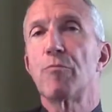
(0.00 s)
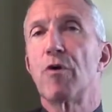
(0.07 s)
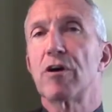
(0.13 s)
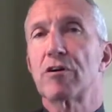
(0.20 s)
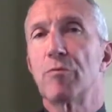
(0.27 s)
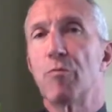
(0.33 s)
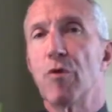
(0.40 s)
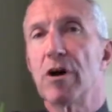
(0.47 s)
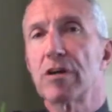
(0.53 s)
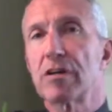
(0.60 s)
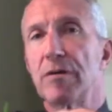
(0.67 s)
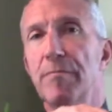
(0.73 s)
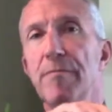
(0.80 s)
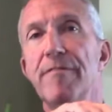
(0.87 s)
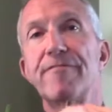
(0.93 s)
Welcome,
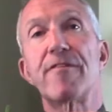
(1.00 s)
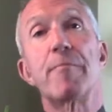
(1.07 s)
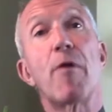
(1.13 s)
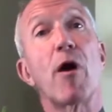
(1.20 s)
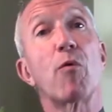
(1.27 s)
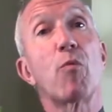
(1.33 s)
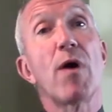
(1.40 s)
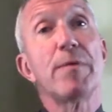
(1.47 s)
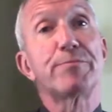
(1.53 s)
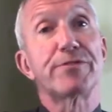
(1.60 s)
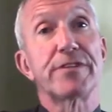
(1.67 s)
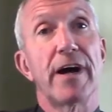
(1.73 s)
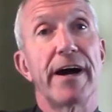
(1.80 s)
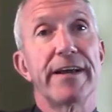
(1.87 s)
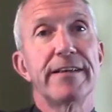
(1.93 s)
Welcome, from our
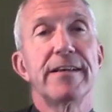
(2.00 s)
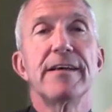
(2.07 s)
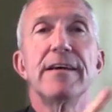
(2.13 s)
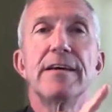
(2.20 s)
website,